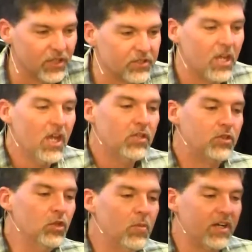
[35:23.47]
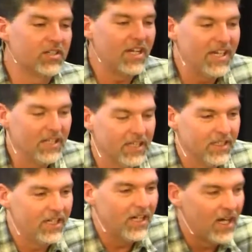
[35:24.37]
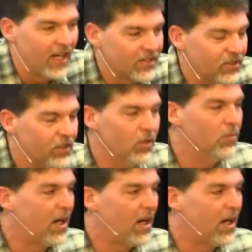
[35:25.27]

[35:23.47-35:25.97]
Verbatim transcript: There's too much healing that God has to do.